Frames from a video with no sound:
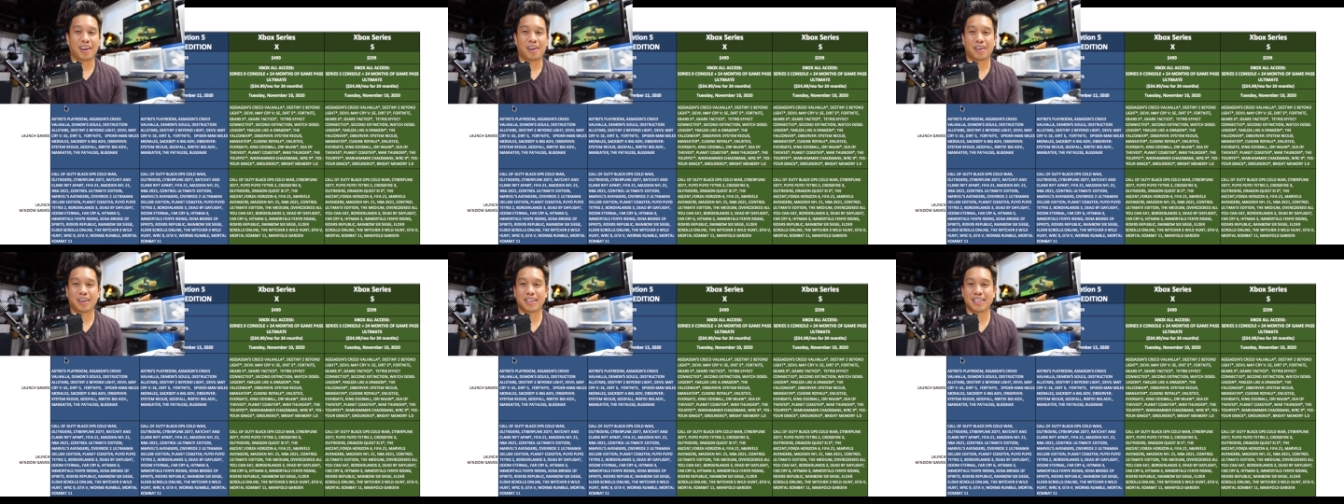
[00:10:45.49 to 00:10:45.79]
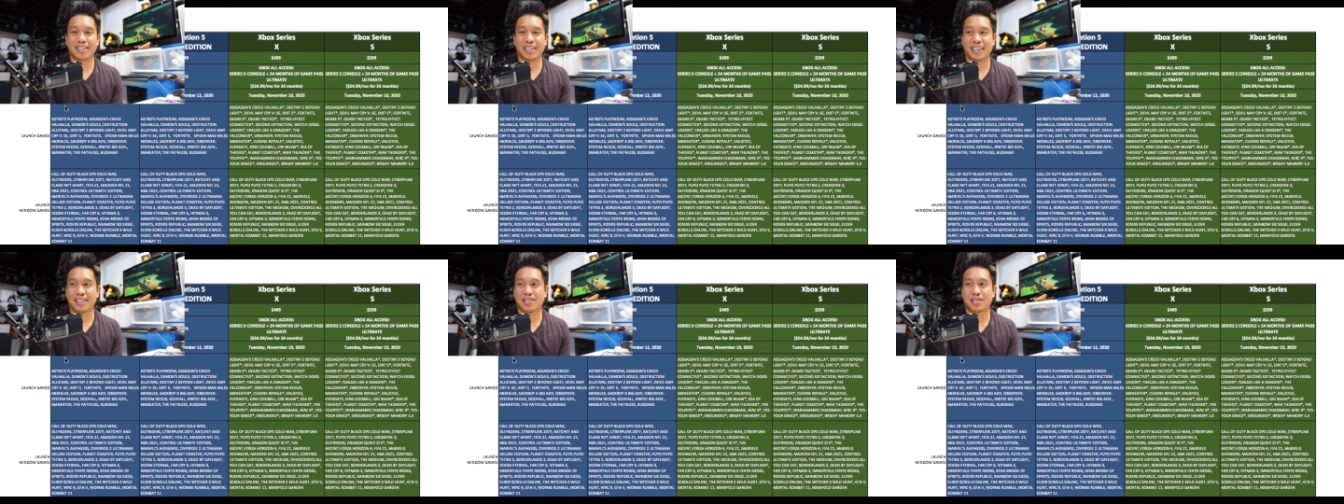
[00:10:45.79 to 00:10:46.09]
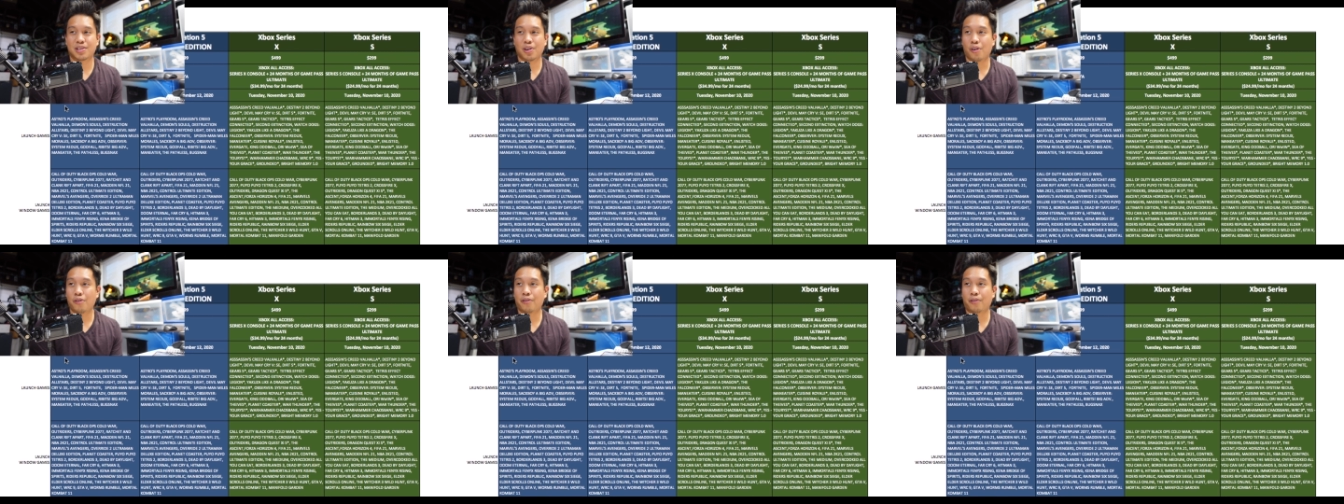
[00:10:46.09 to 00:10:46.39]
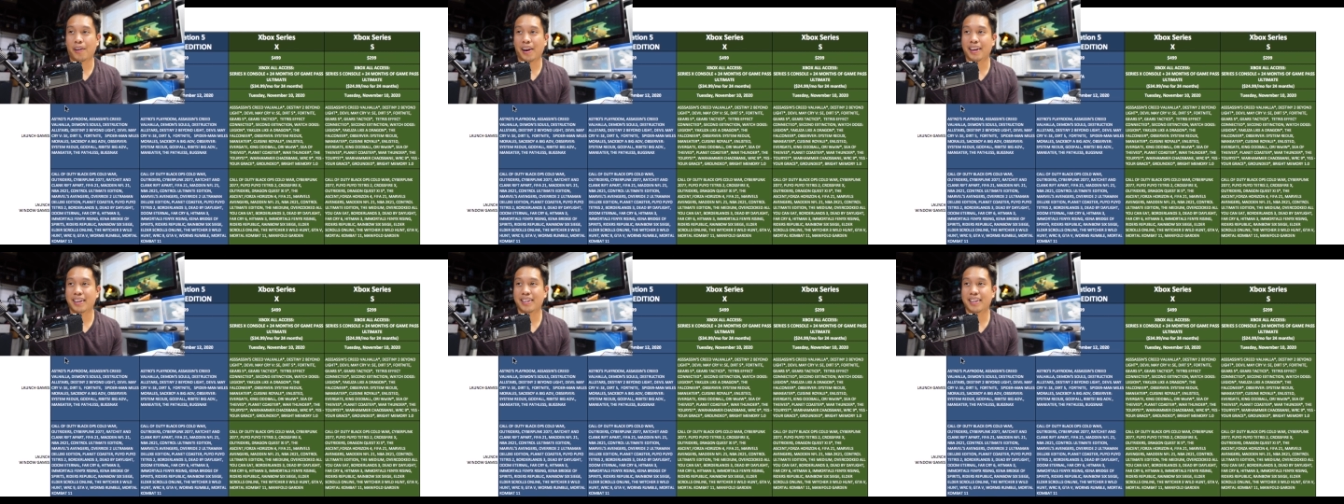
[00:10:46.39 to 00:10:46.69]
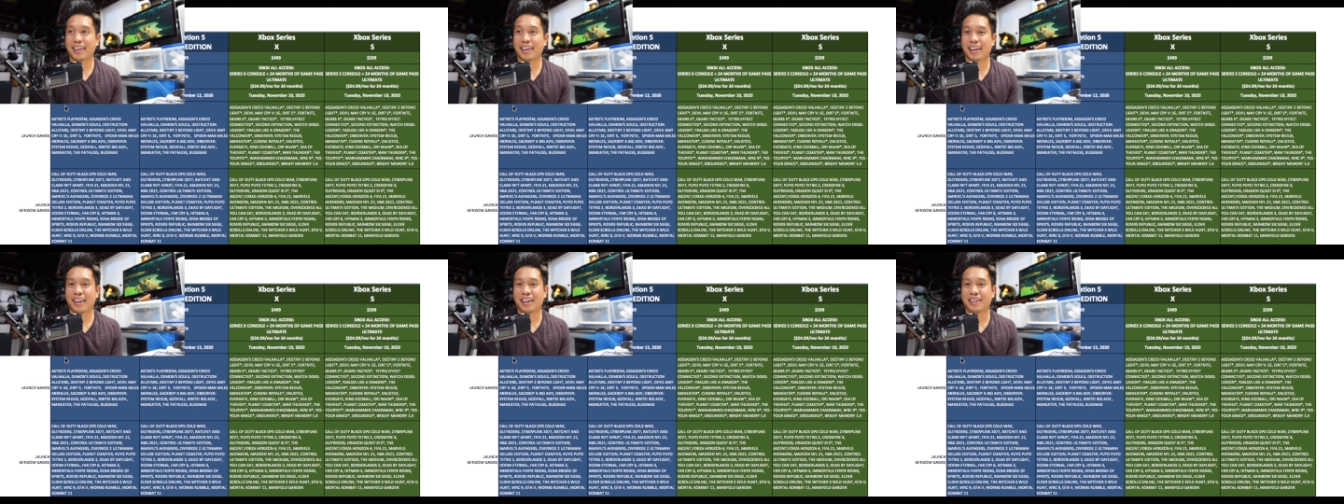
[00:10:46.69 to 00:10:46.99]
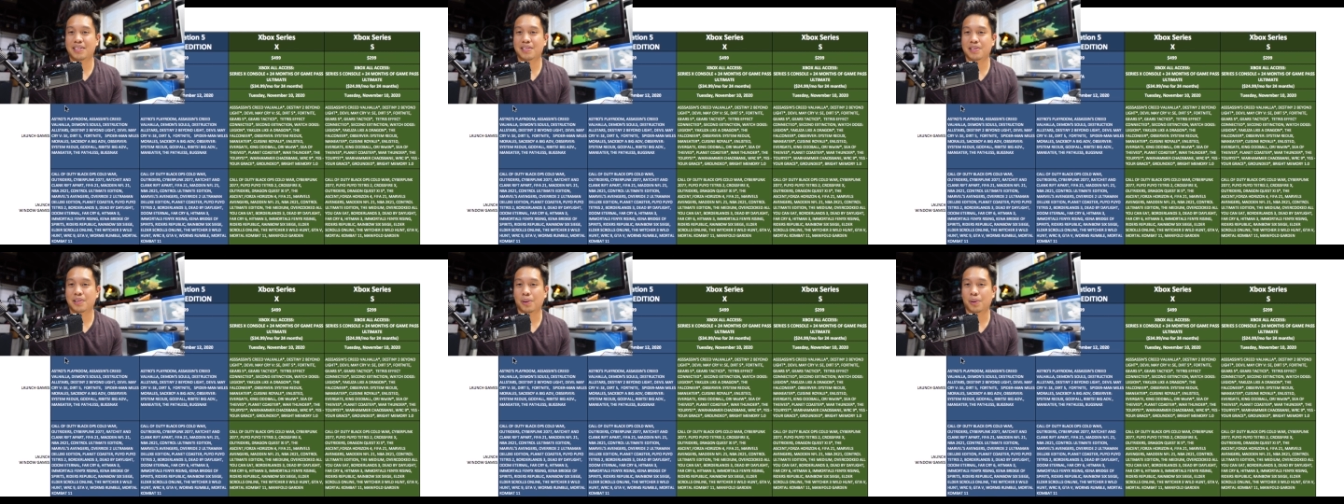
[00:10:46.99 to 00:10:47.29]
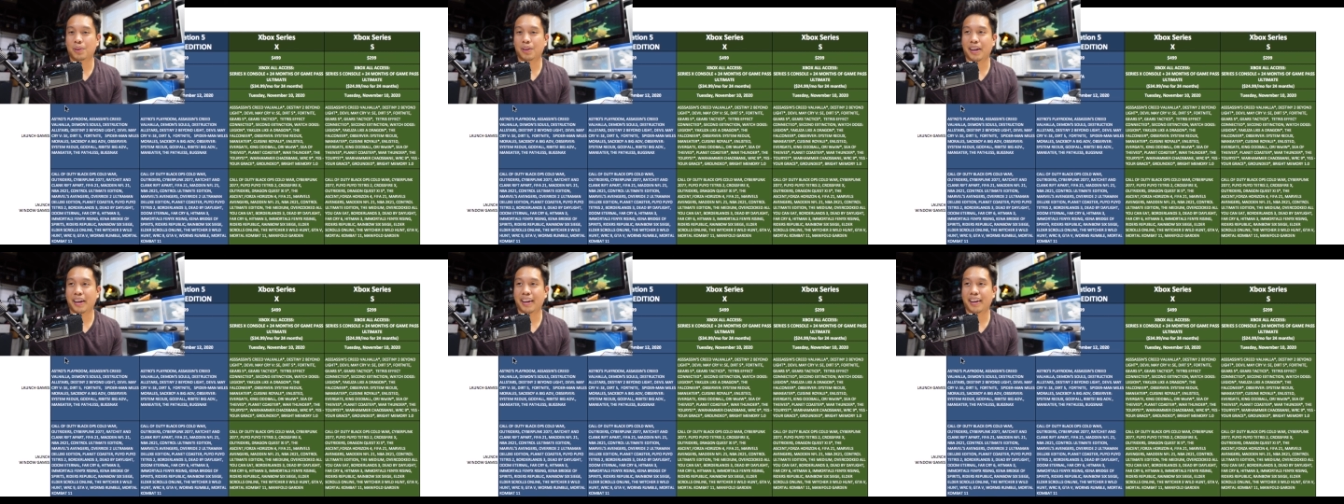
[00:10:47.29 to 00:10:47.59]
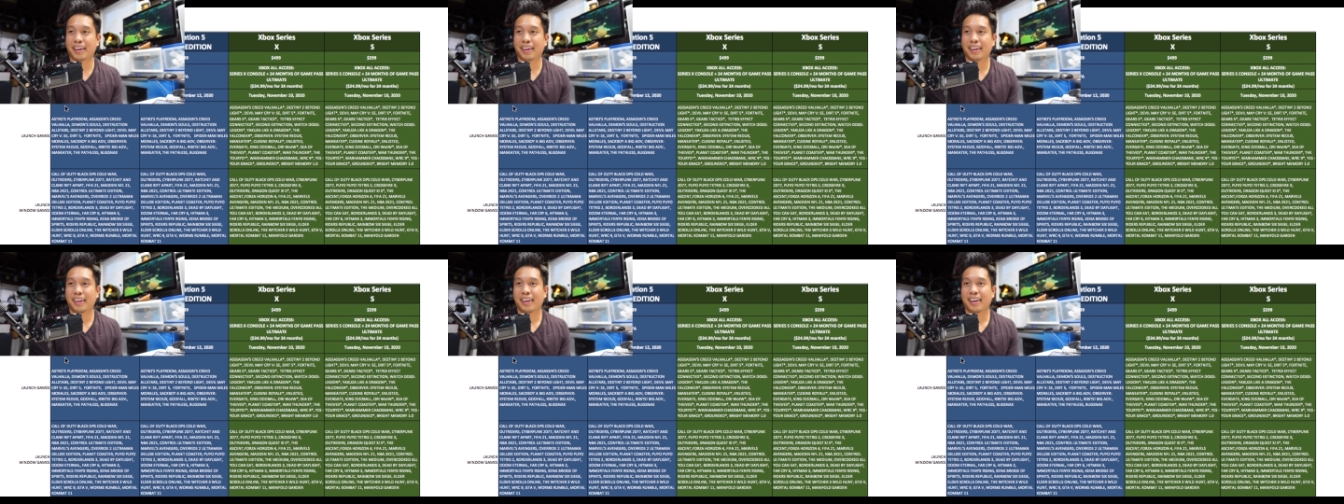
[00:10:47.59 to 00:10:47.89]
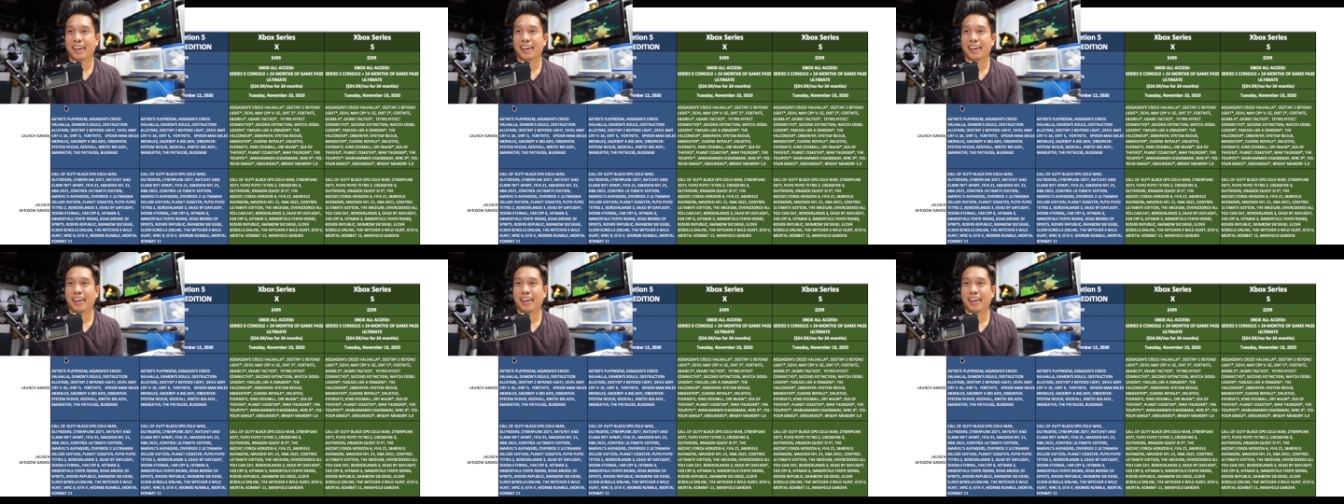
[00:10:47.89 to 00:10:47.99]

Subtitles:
it's so frantic and so like